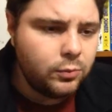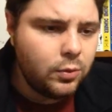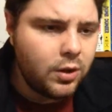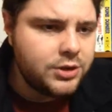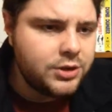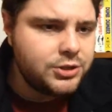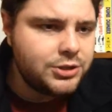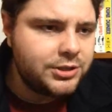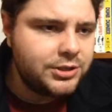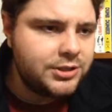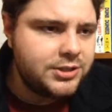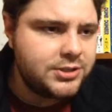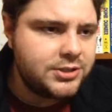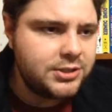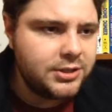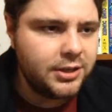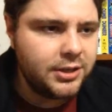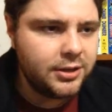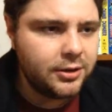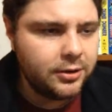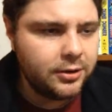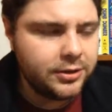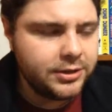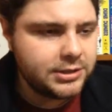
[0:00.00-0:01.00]
watching this
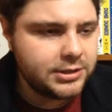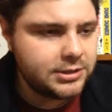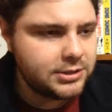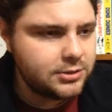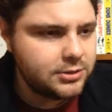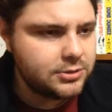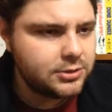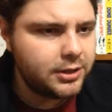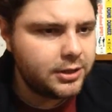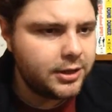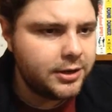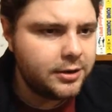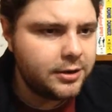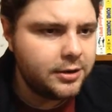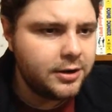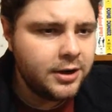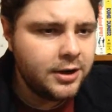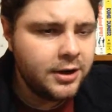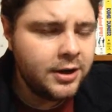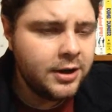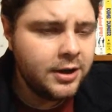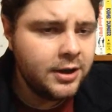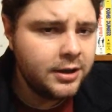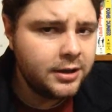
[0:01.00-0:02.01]
again all these years later,
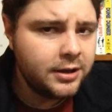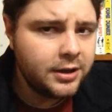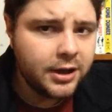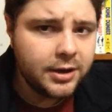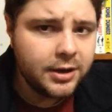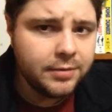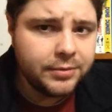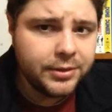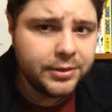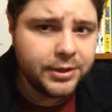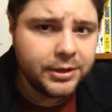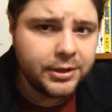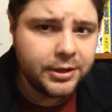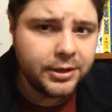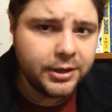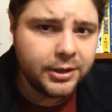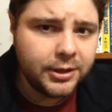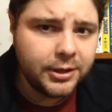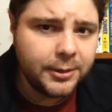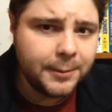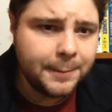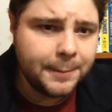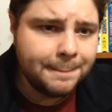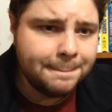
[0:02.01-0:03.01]
kind of
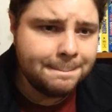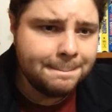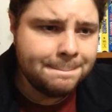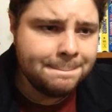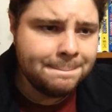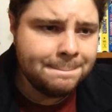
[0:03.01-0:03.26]
thinking,